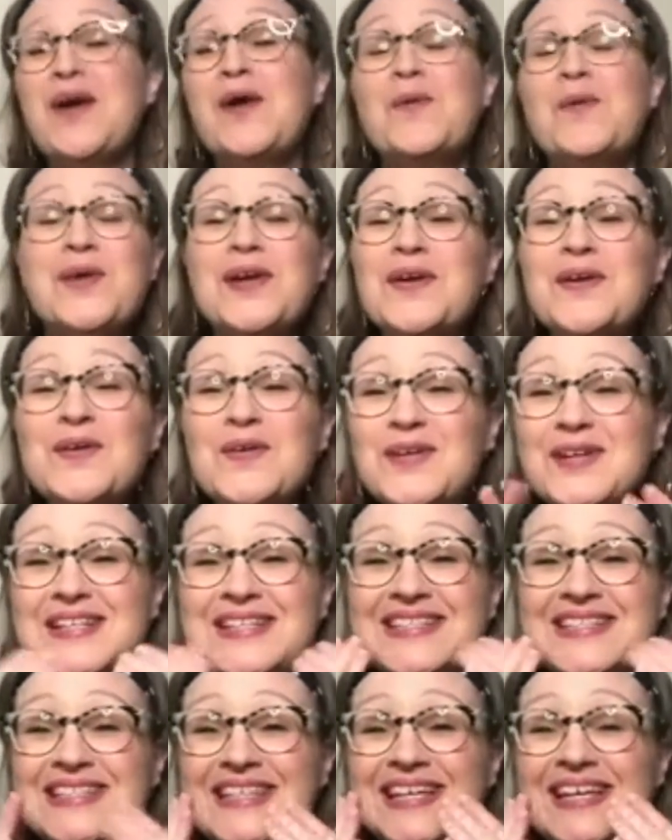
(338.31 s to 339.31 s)
We are going to
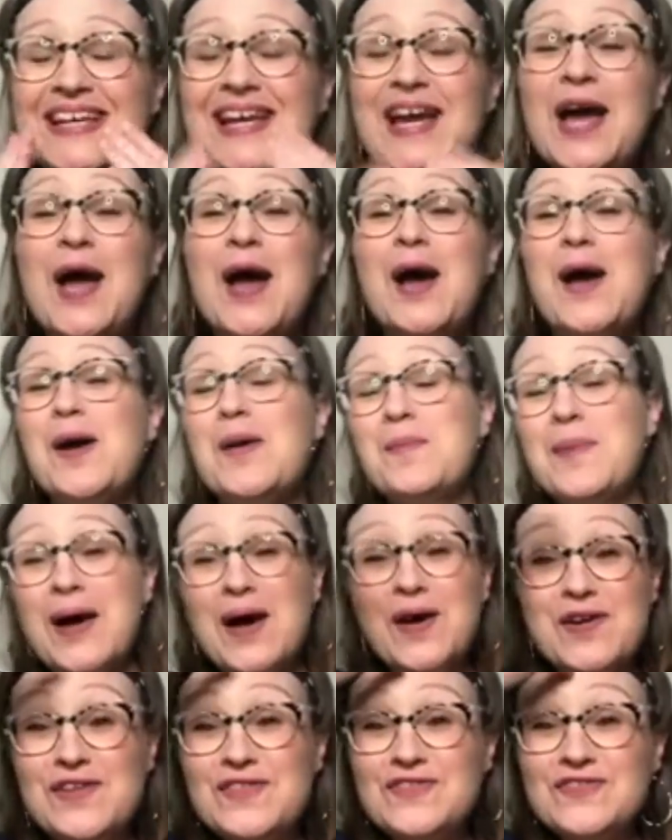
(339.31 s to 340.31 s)
sing
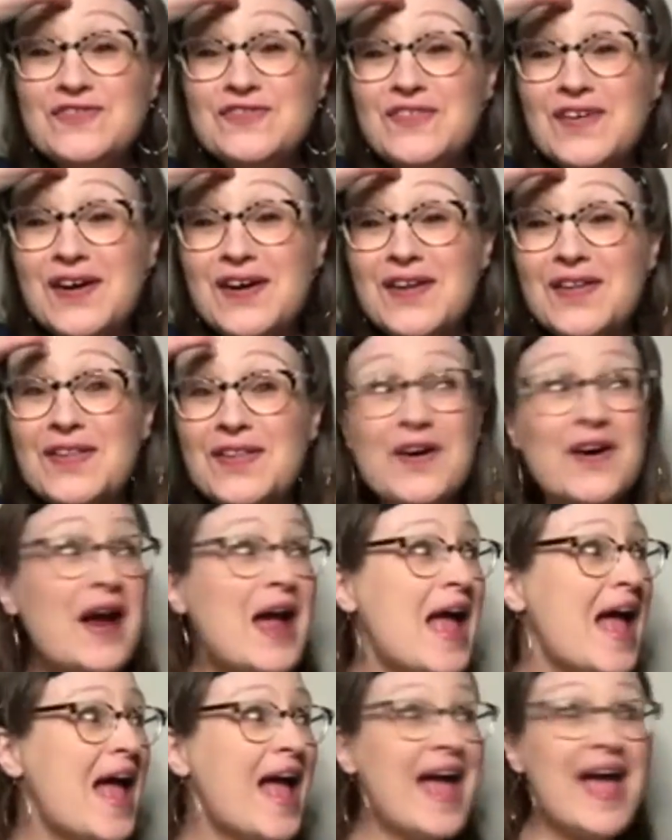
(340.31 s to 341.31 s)
about Father
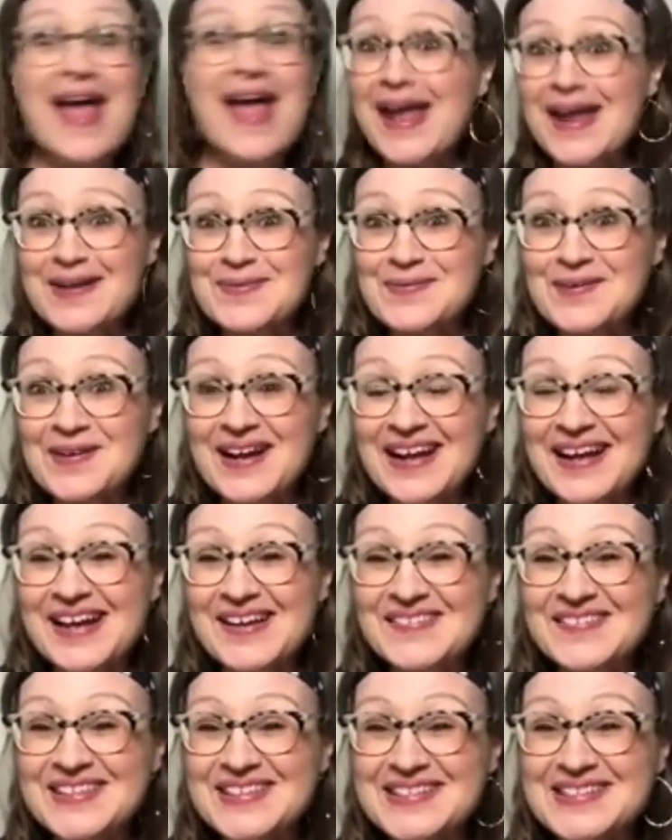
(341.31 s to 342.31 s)

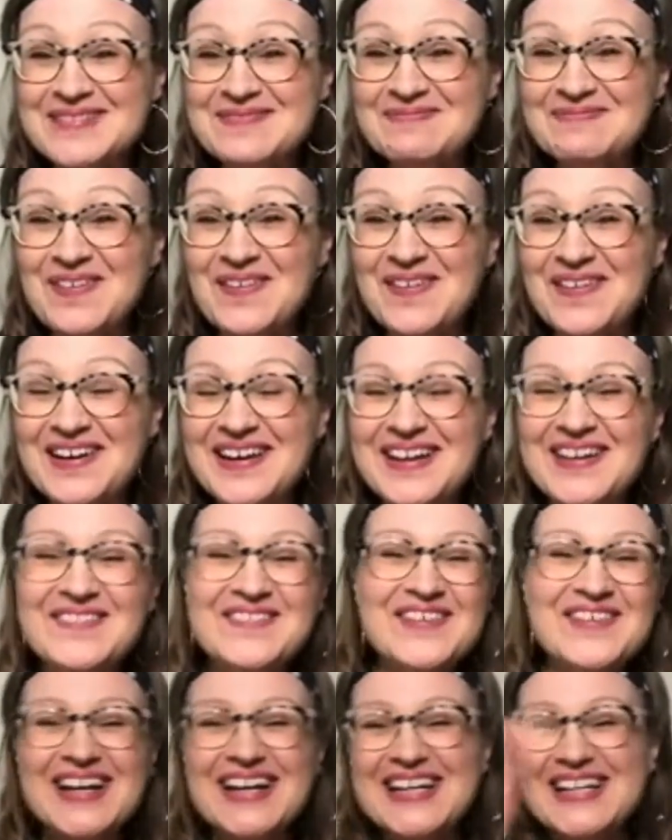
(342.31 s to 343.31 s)
Abraham this morning.
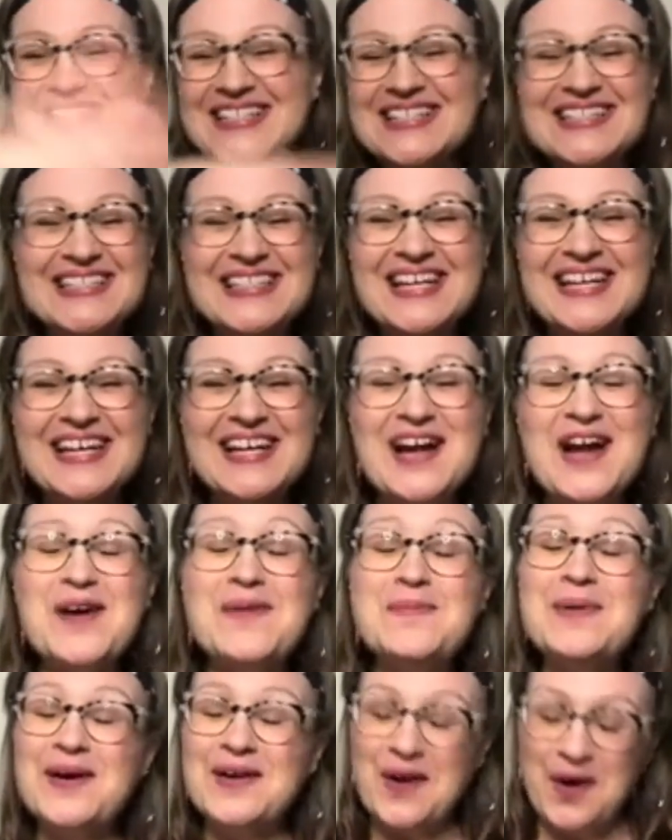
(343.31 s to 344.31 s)
We're going to sing
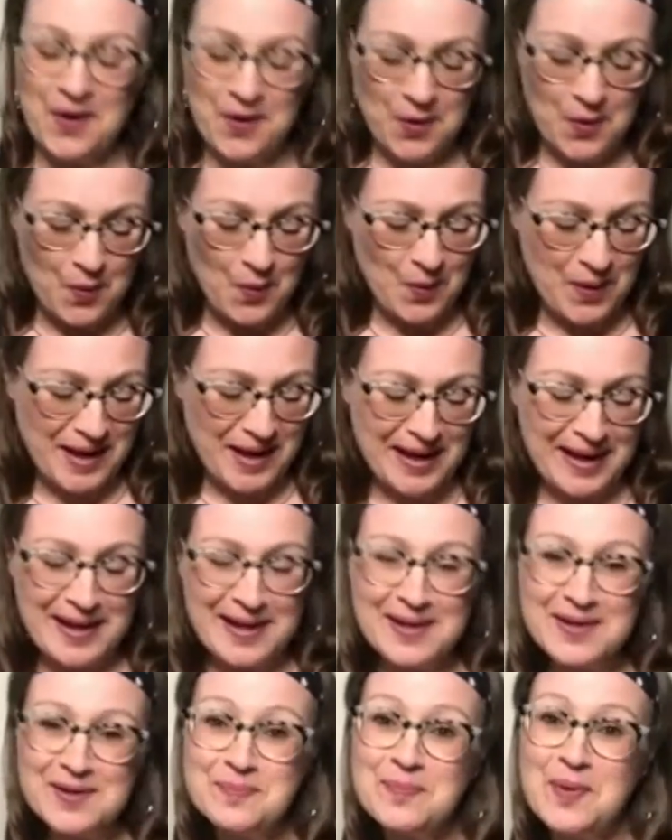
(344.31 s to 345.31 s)
about our
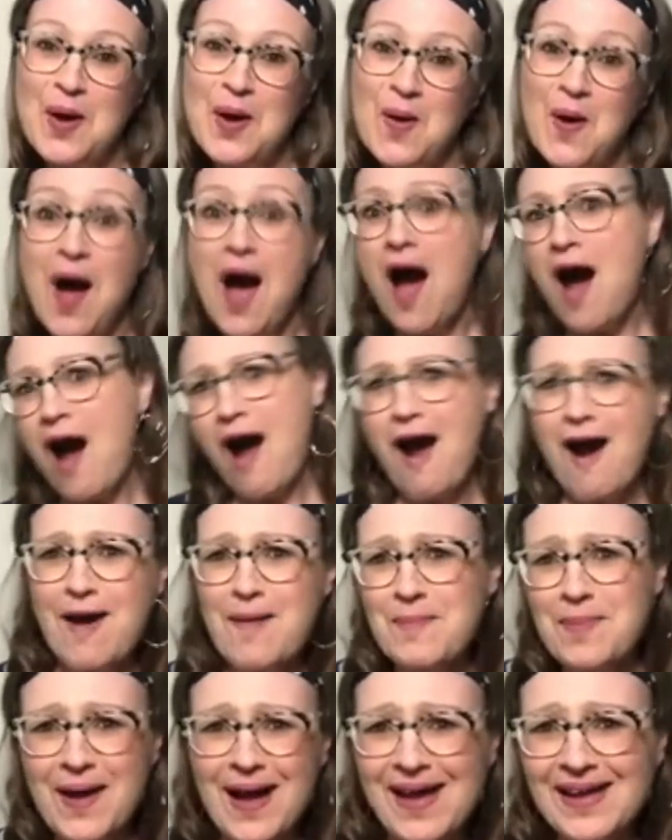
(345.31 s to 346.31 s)
cuerpo,
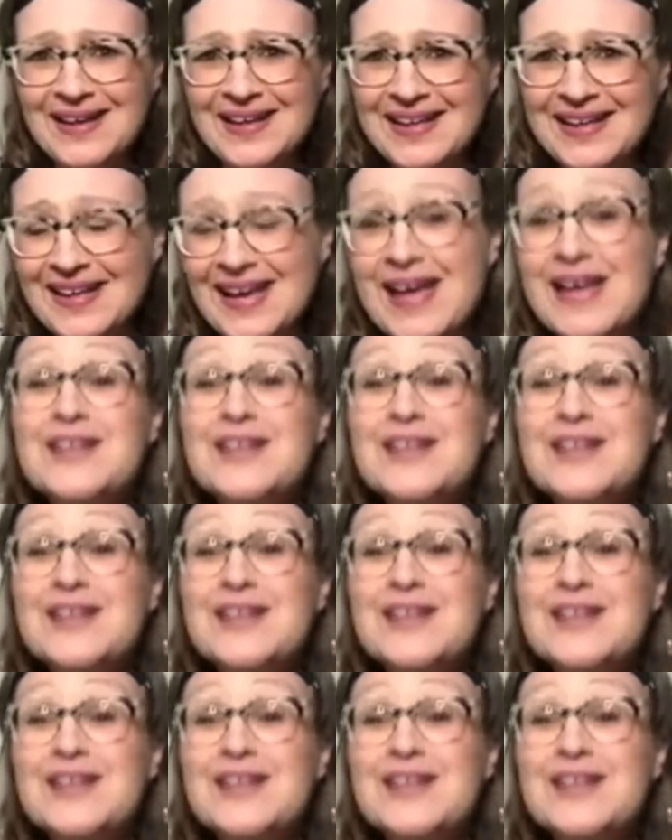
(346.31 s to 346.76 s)
our body.